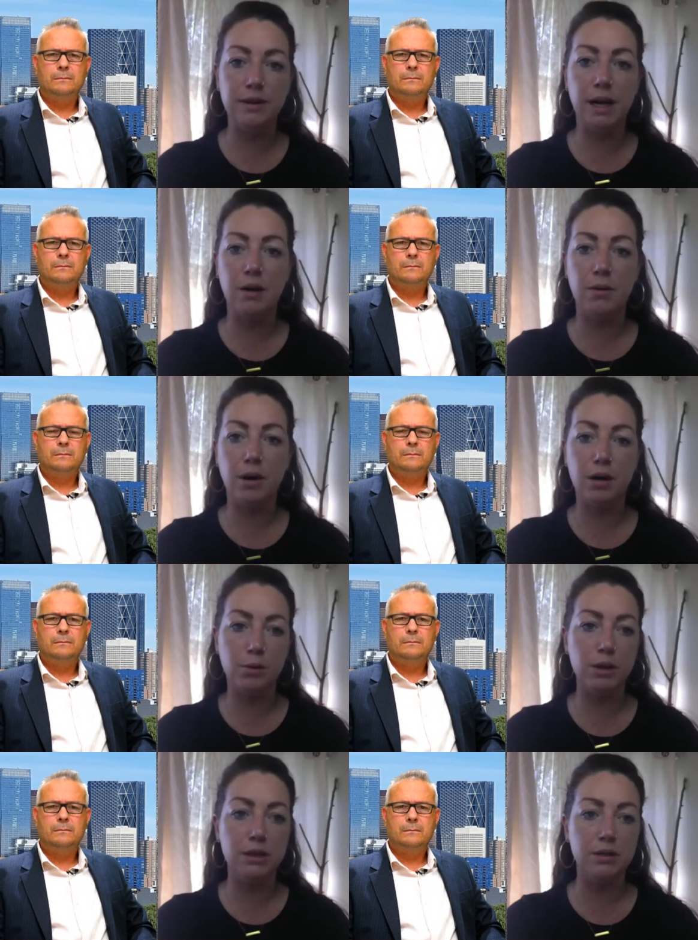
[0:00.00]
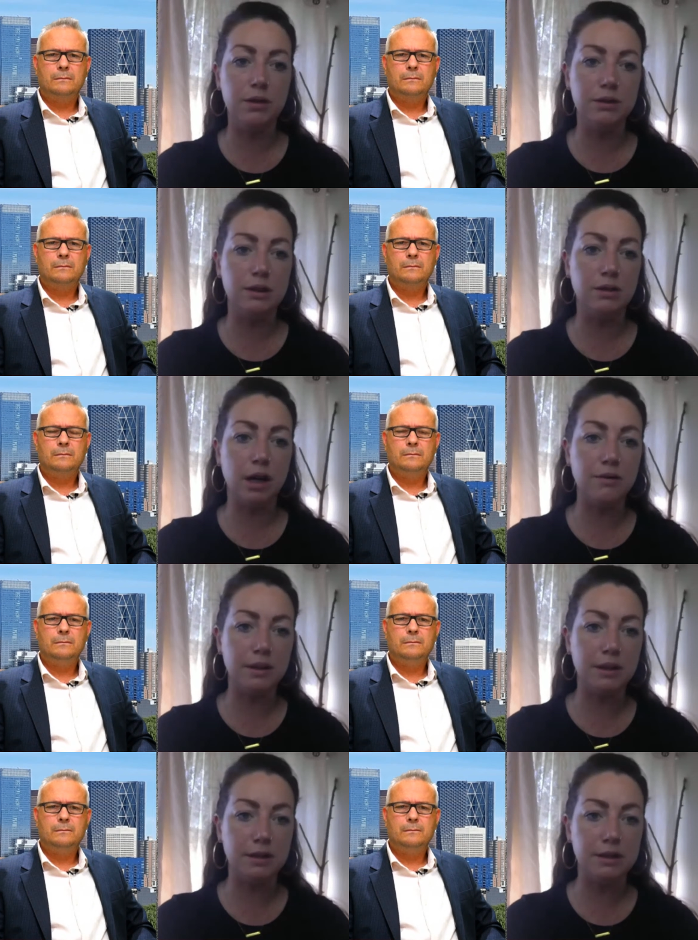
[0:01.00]
Speaker 1: now are going to lose their
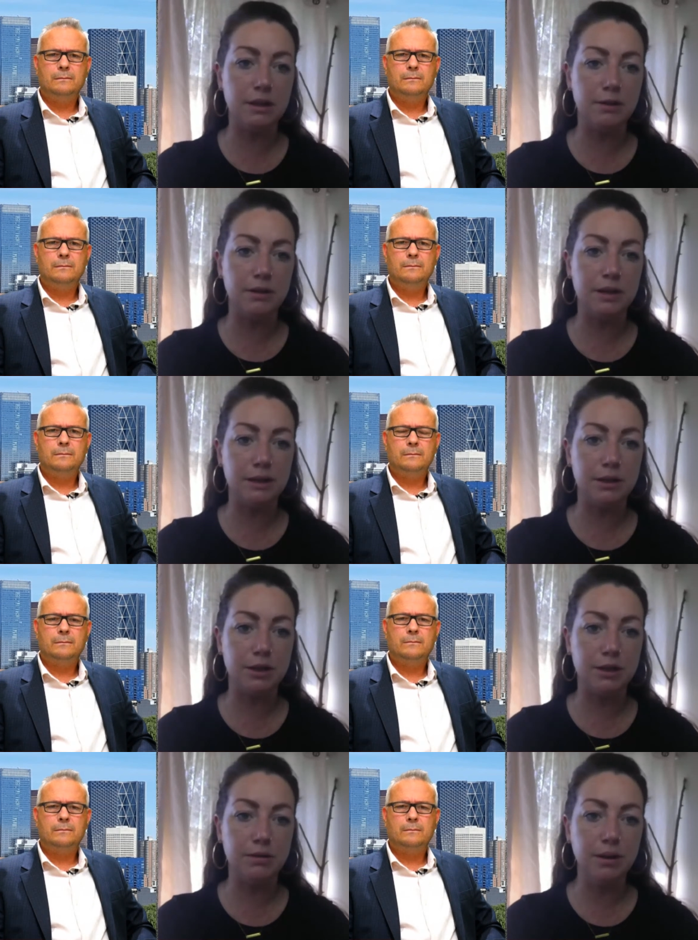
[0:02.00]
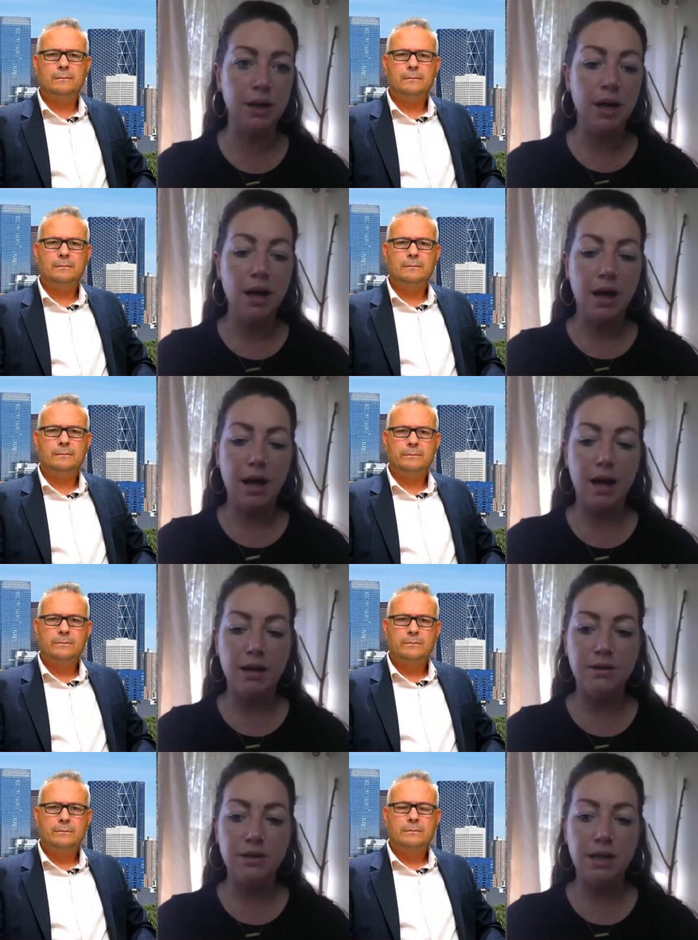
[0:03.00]
livelihoods over this issue,
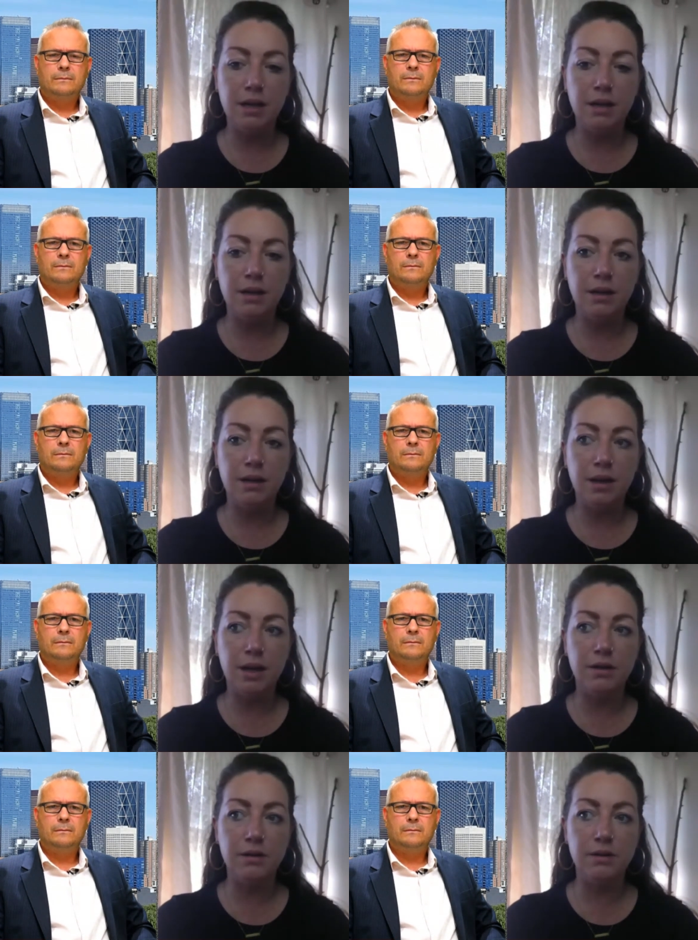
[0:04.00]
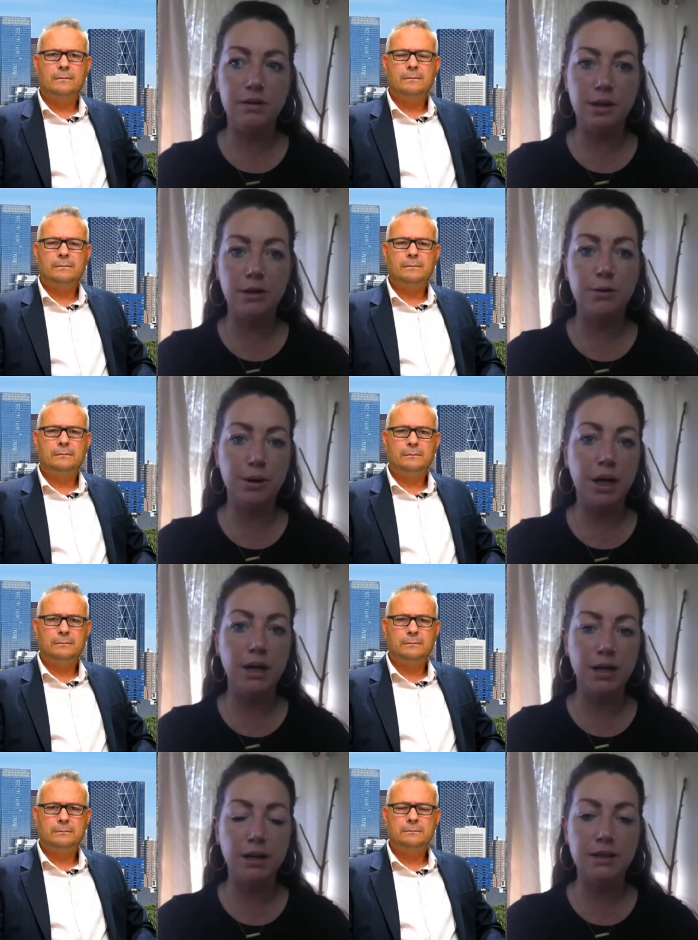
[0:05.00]
and uh, and they're
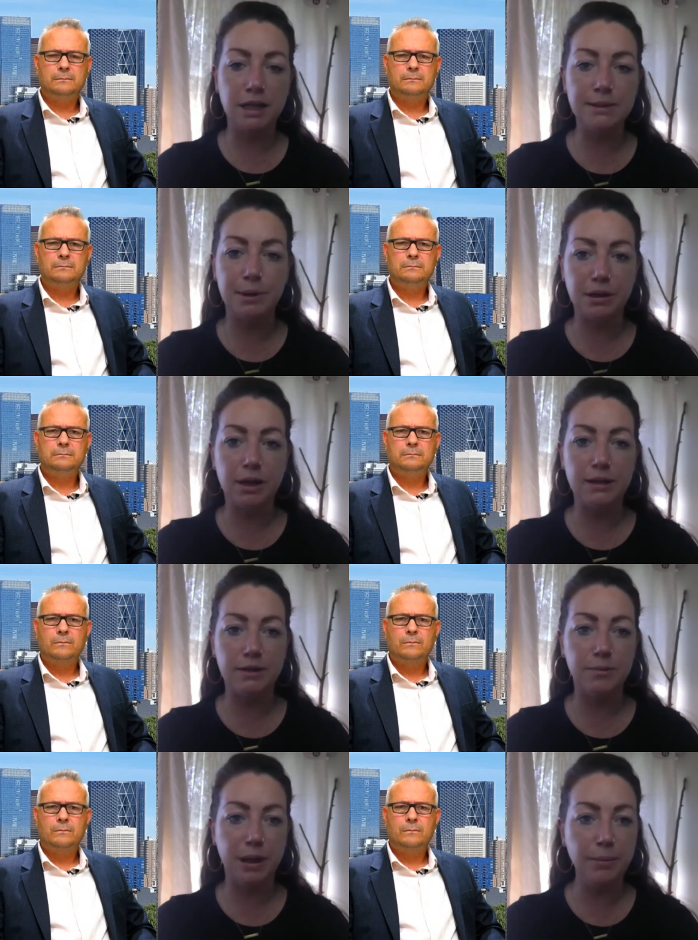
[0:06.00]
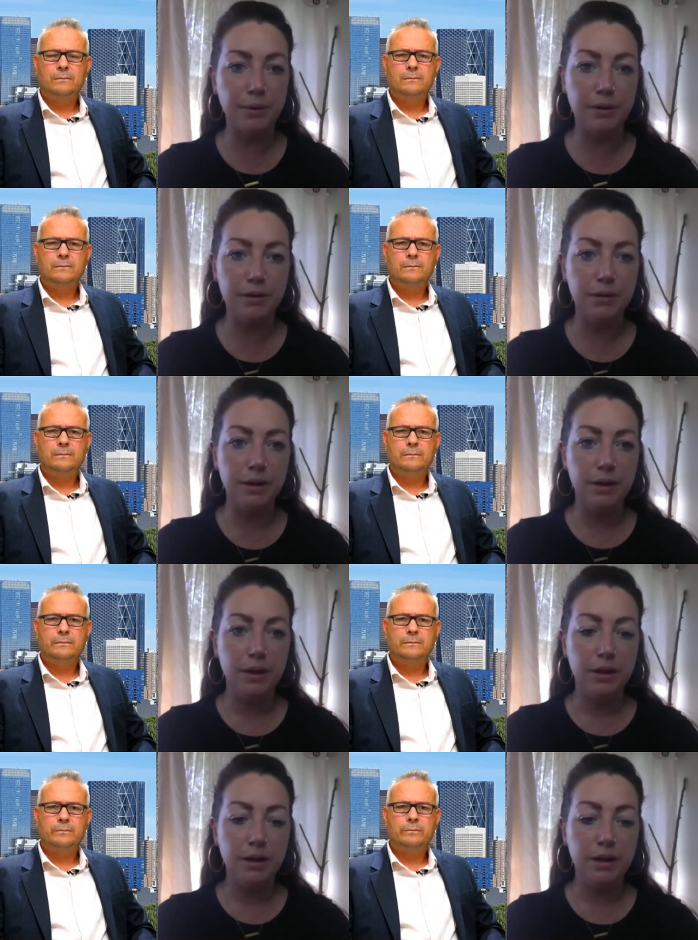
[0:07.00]
creating a desperate class of people
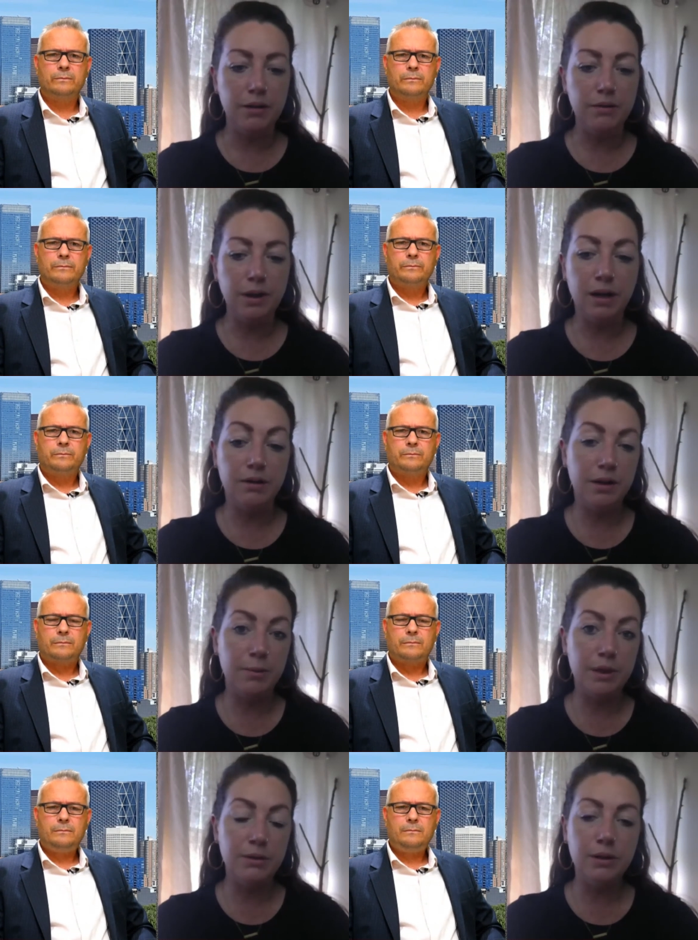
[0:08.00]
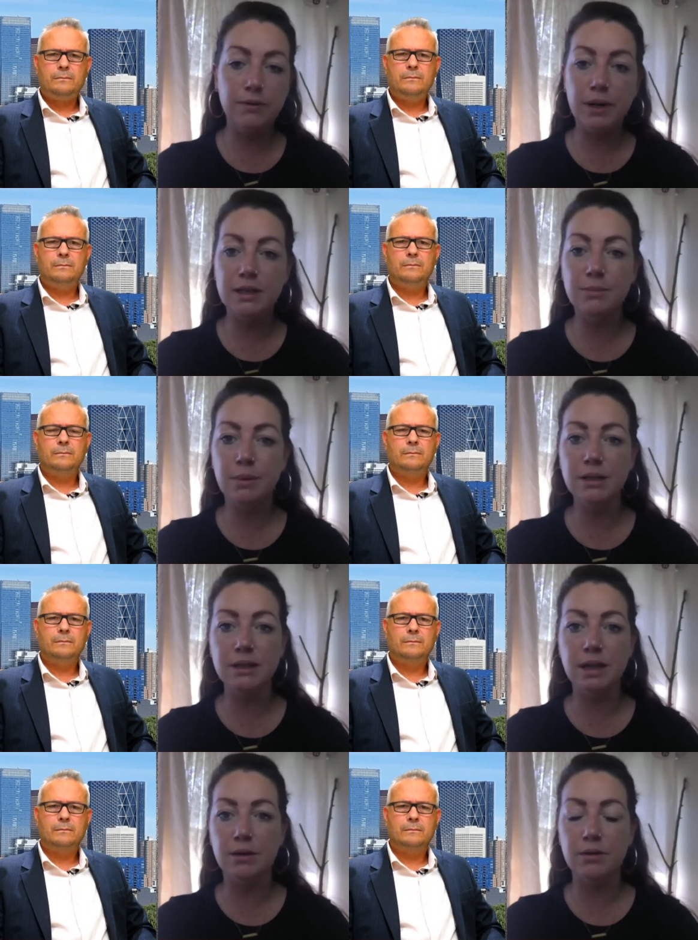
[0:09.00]
you know, and they've been doing it for 18
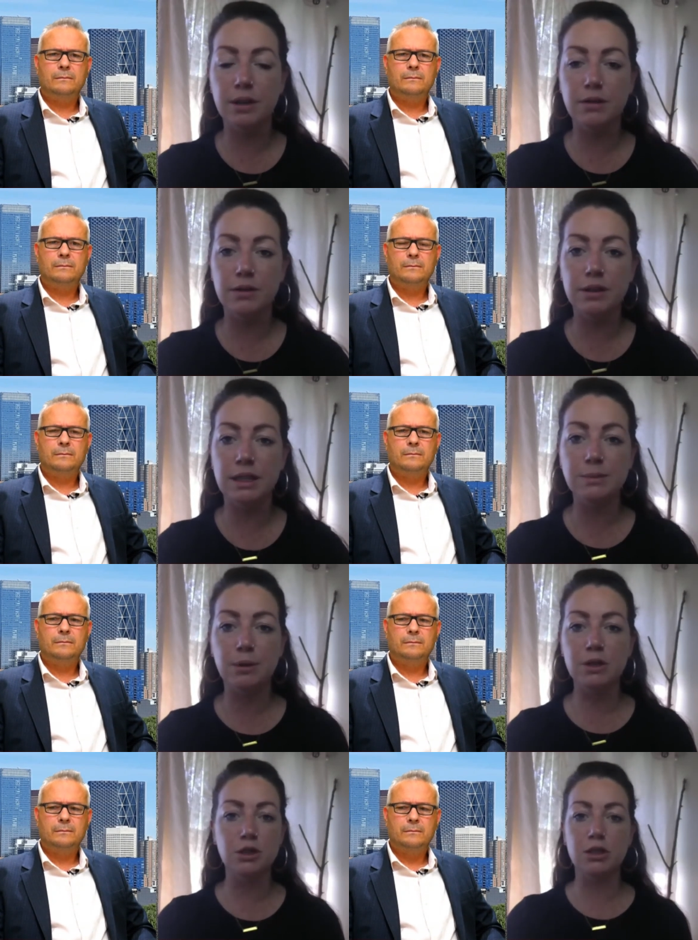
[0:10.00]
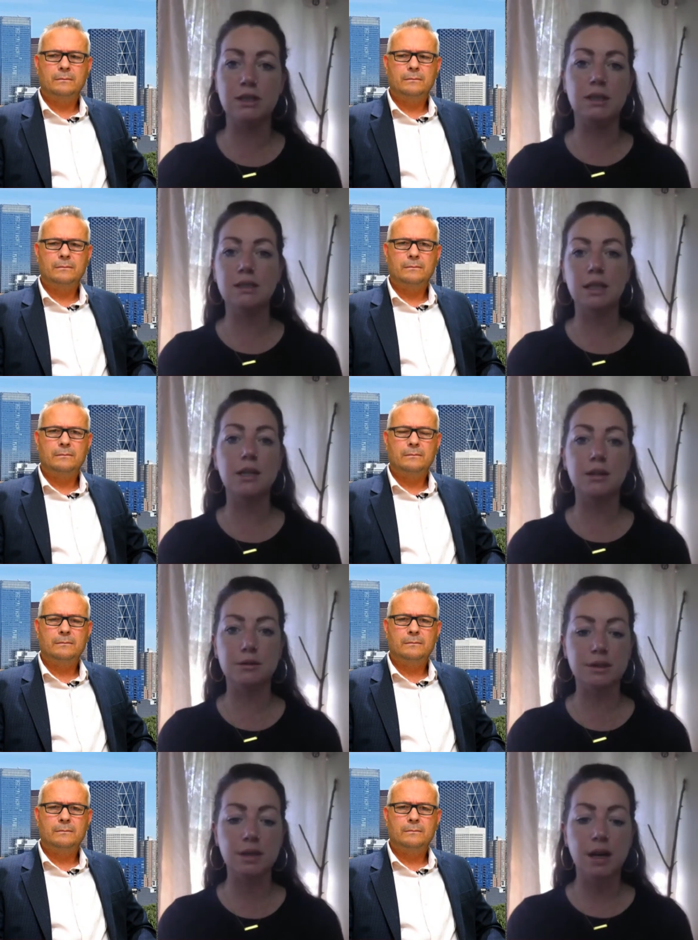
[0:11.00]
months now. You know, the desperation just
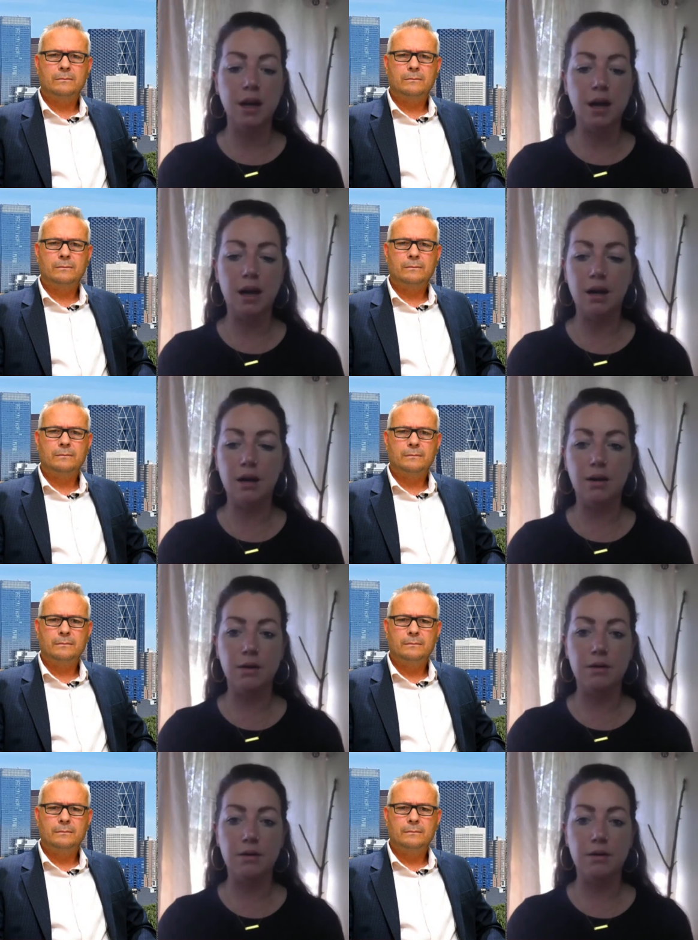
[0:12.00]
continues uh,